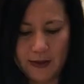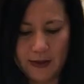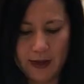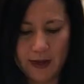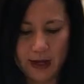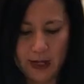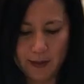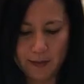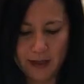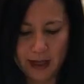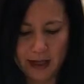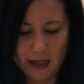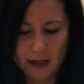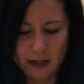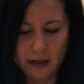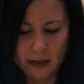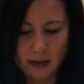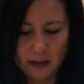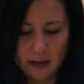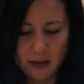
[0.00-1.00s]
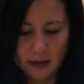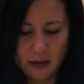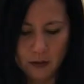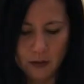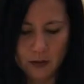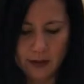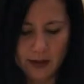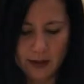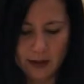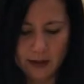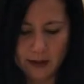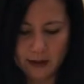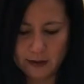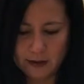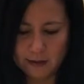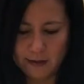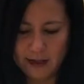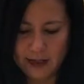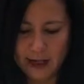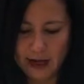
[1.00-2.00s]
that I made
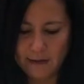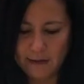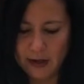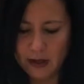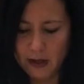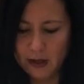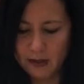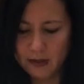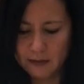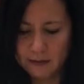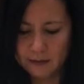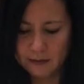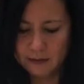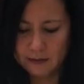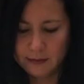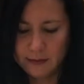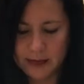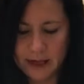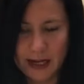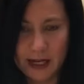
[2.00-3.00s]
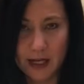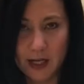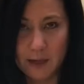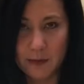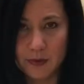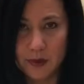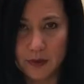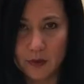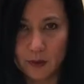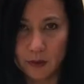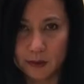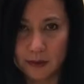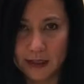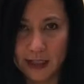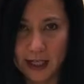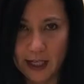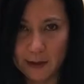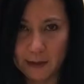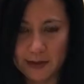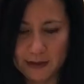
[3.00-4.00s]
where we have our name, school
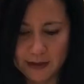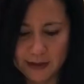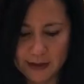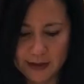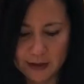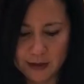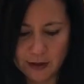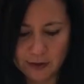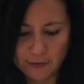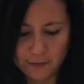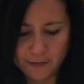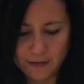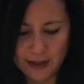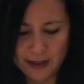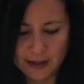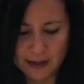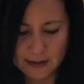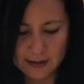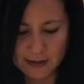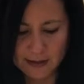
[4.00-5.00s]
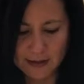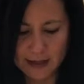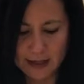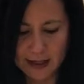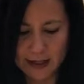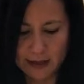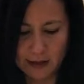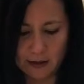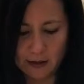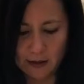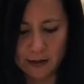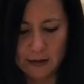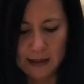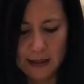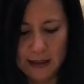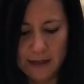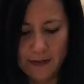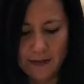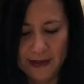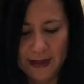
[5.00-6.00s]
name, everything on the front, the title.
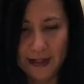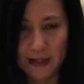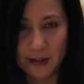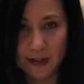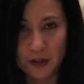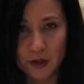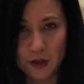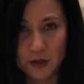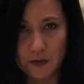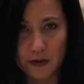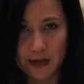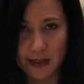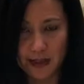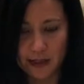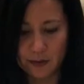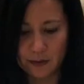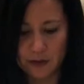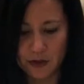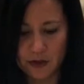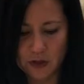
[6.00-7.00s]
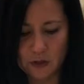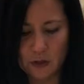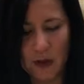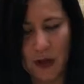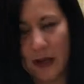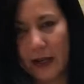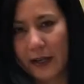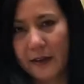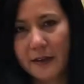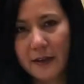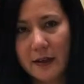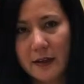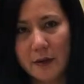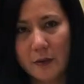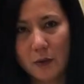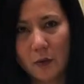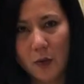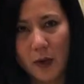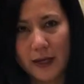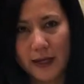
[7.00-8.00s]
They illustrate it, which is why the
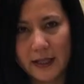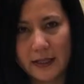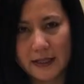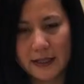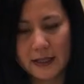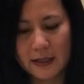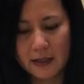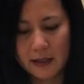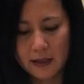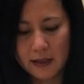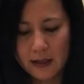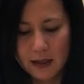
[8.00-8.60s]
white